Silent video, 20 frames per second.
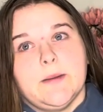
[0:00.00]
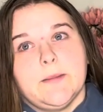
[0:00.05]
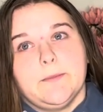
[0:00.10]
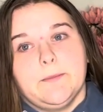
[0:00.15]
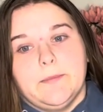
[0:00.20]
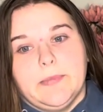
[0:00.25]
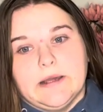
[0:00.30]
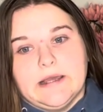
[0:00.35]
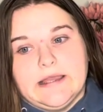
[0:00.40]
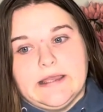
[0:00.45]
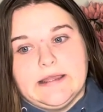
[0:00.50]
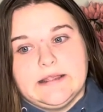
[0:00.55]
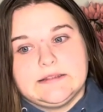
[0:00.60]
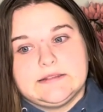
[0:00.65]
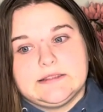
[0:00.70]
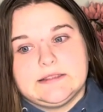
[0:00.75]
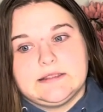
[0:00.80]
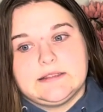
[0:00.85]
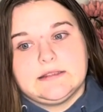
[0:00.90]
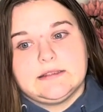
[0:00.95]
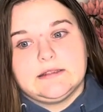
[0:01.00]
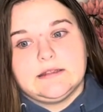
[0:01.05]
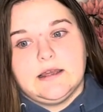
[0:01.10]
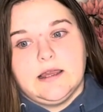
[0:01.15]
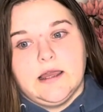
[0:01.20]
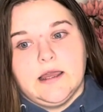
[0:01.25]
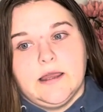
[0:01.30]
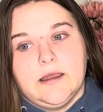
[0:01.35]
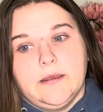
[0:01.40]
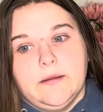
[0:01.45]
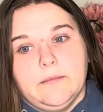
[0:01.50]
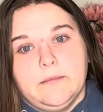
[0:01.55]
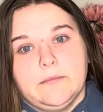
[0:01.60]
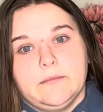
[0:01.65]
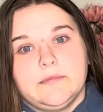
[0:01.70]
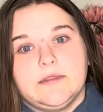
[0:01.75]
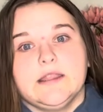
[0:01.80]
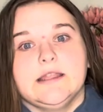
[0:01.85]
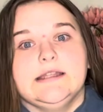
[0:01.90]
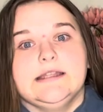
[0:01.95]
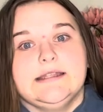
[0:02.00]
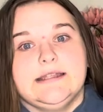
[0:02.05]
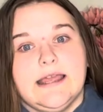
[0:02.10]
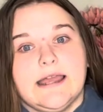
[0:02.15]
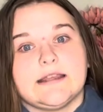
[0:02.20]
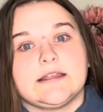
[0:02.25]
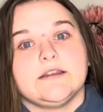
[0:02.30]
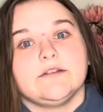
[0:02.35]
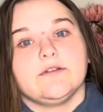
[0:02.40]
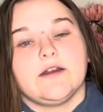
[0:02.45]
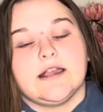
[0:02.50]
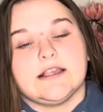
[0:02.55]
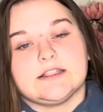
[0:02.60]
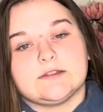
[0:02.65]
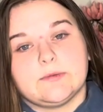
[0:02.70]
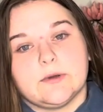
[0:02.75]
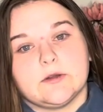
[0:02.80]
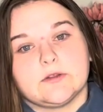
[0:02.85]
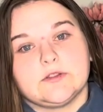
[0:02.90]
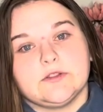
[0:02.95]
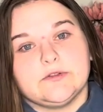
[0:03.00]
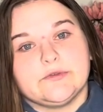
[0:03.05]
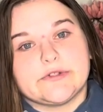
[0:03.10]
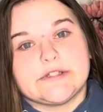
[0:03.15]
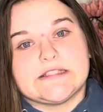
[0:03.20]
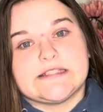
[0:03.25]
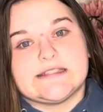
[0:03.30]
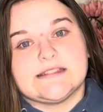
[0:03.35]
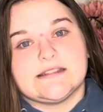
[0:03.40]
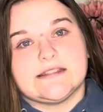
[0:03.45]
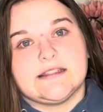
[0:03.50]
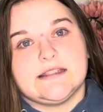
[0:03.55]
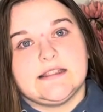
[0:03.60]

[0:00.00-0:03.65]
but the detective I spoke to recently,